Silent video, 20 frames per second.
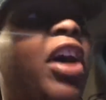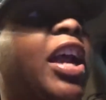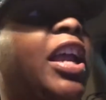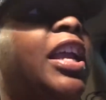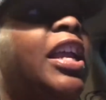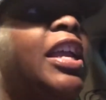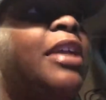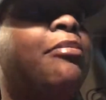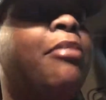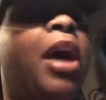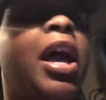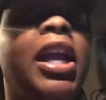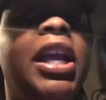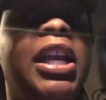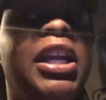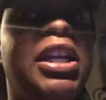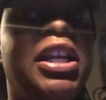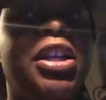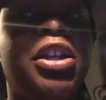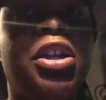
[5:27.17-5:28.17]
I can get my
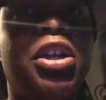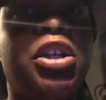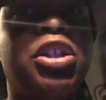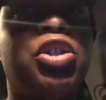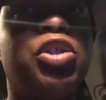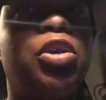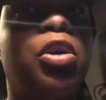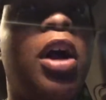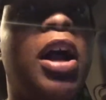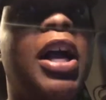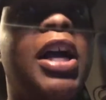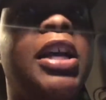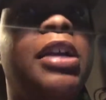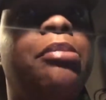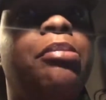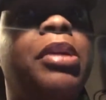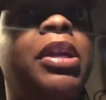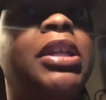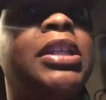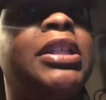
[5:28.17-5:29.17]
eating under control, I could
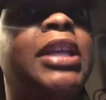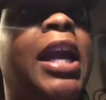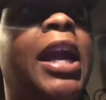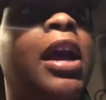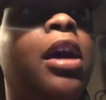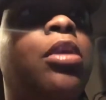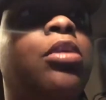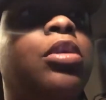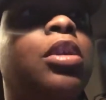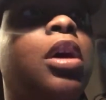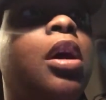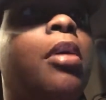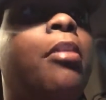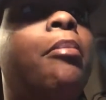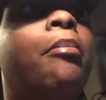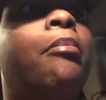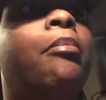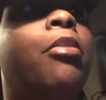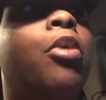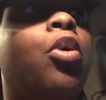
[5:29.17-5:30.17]
have been down
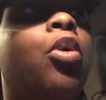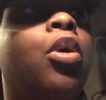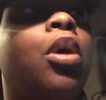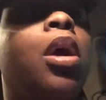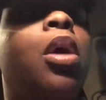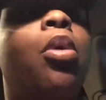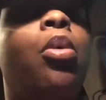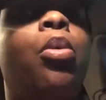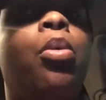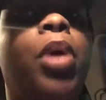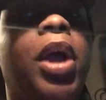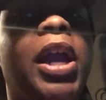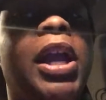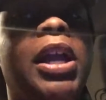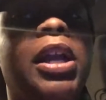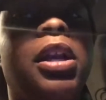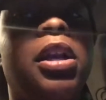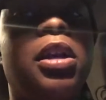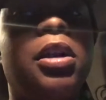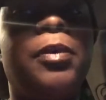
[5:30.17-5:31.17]
more
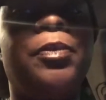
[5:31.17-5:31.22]
weight.